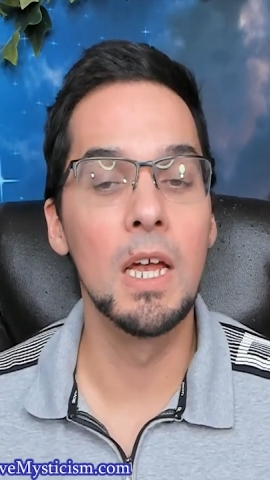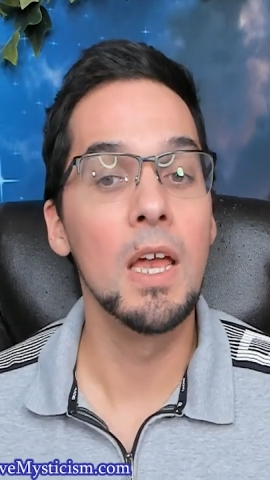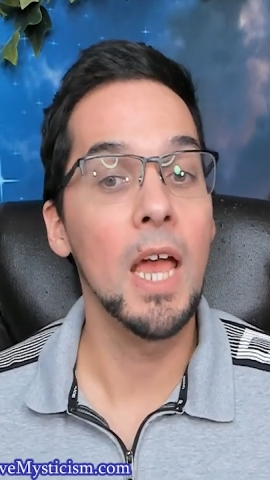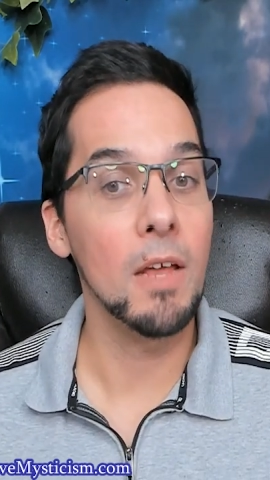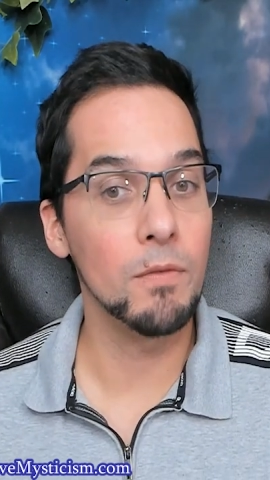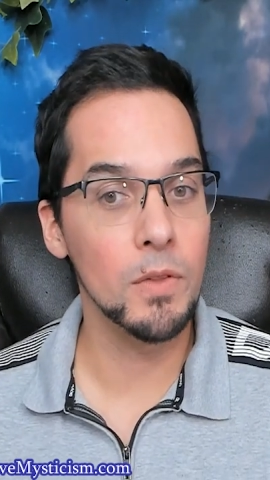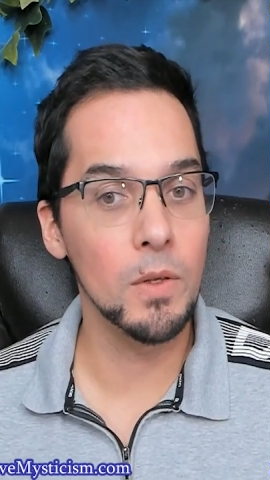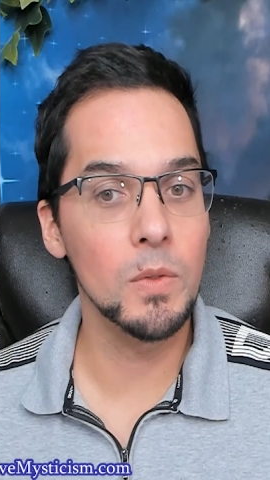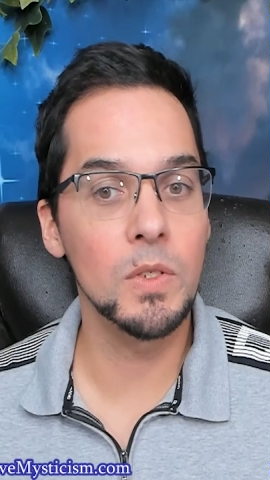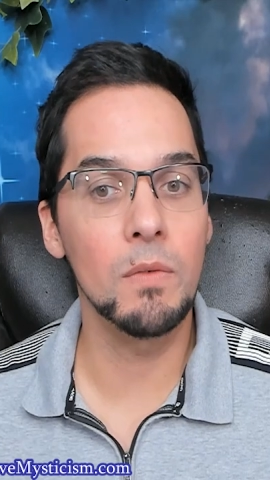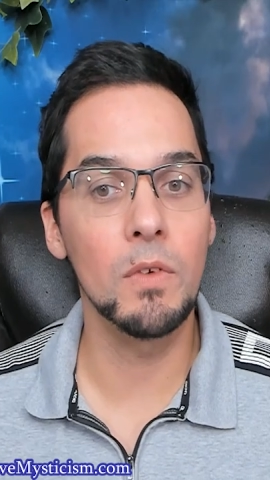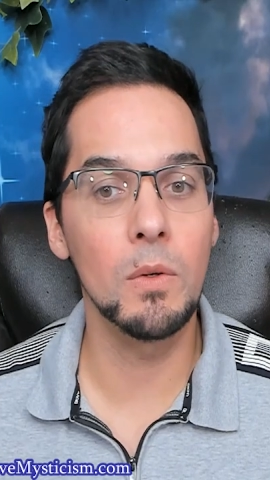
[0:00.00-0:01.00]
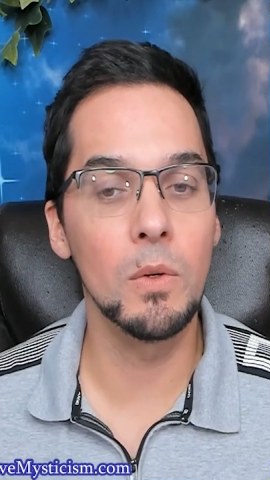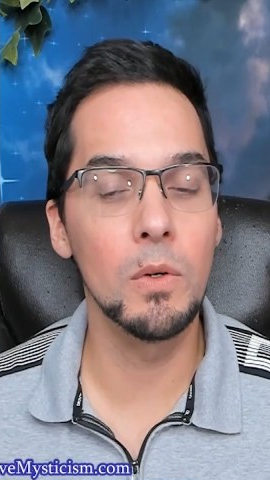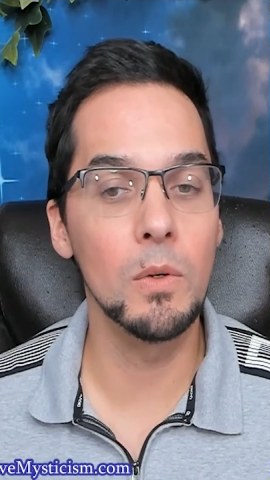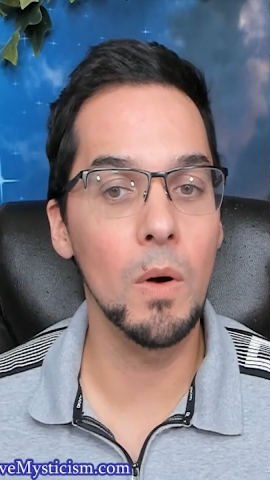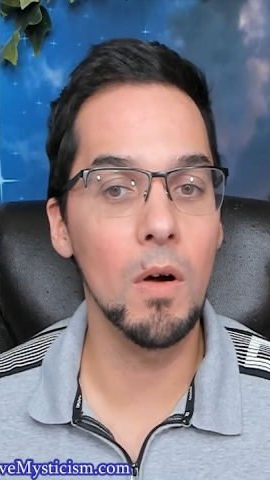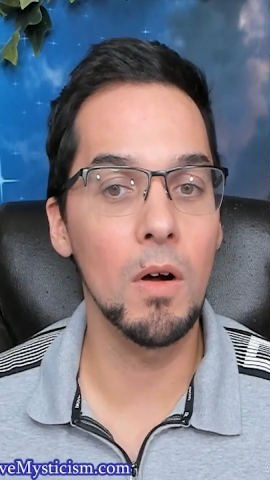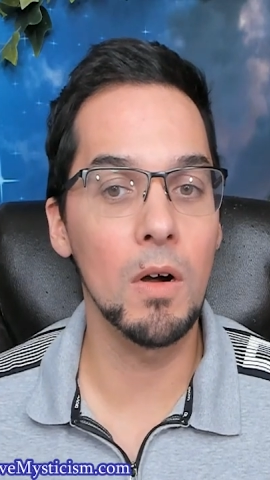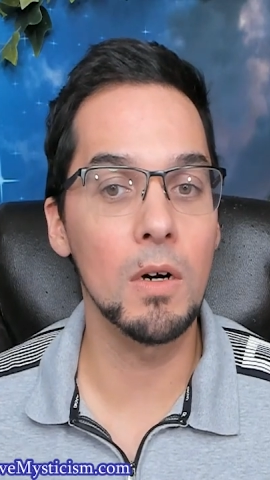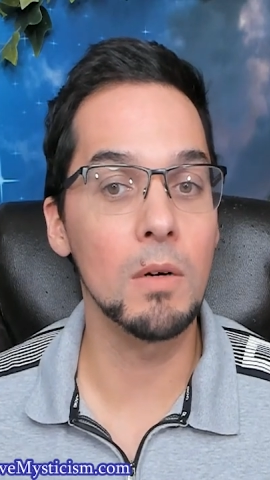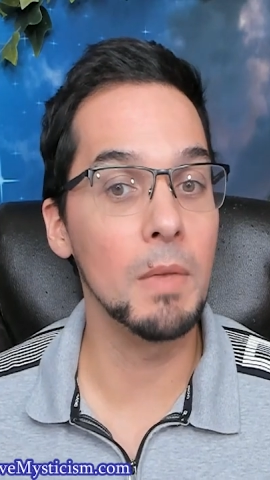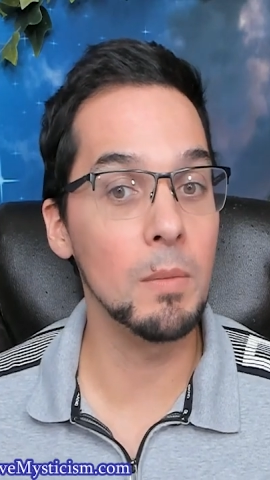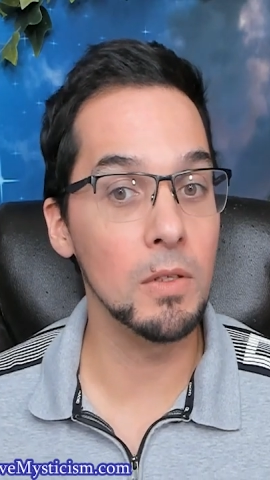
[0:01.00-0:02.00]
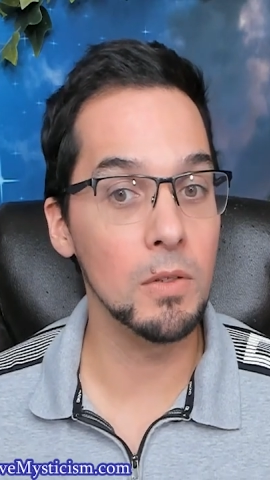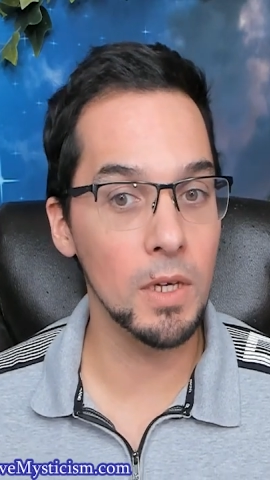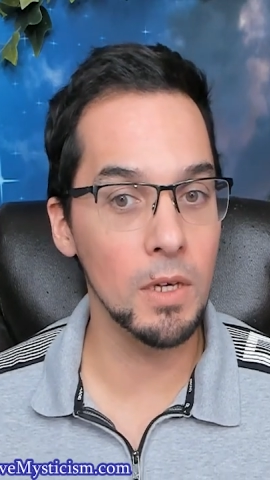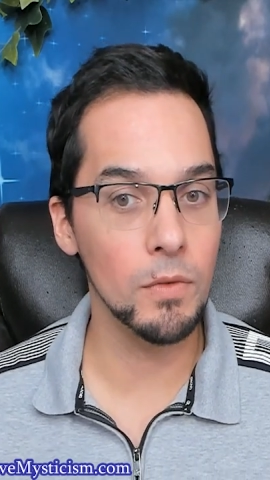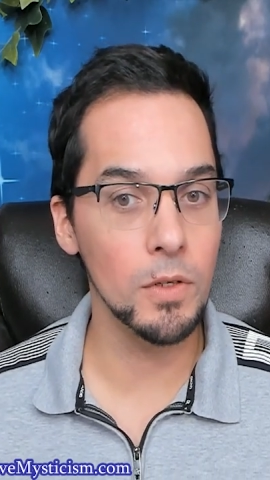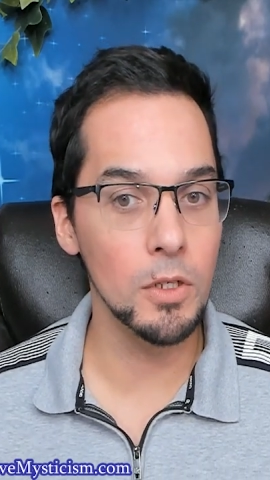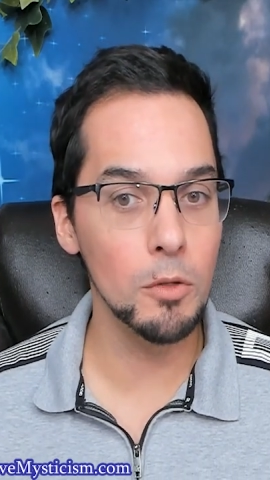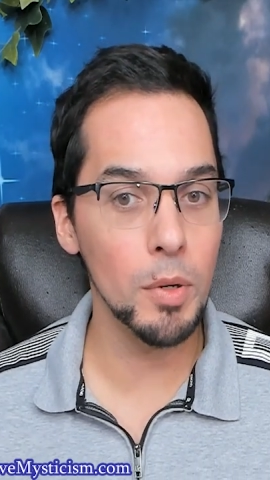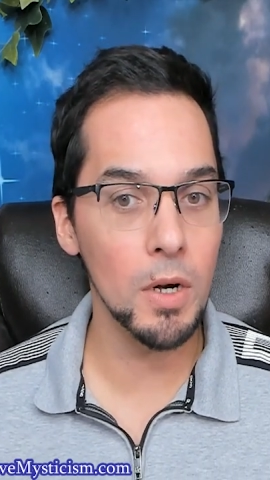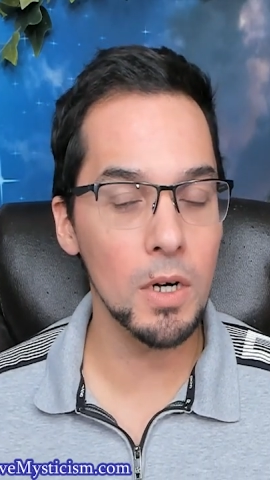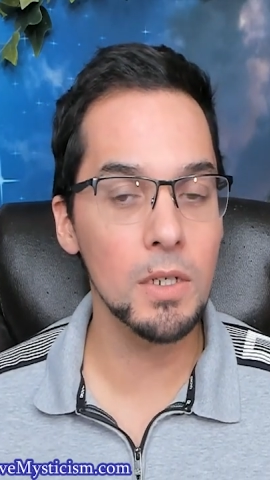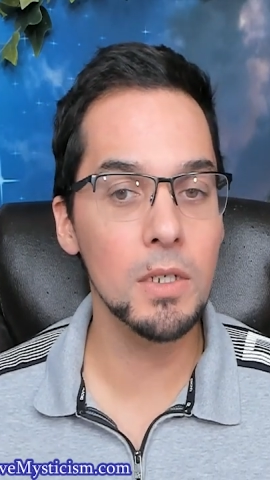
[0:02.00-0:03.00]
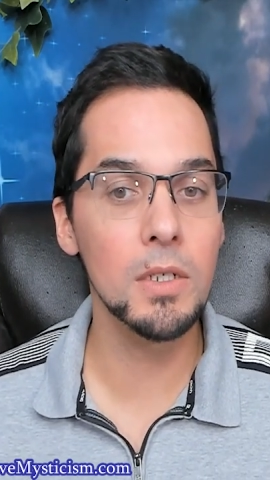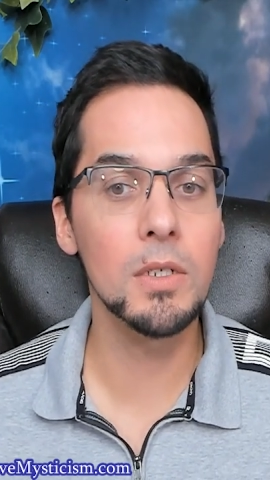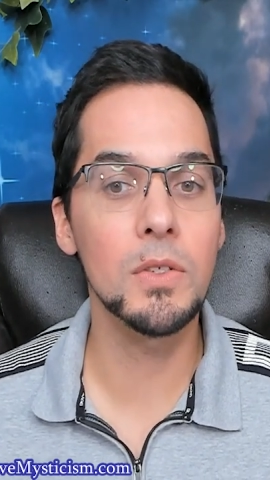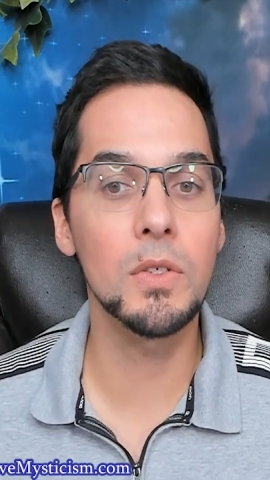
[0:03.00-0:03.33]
And for those of you who are maybe looking for new partners,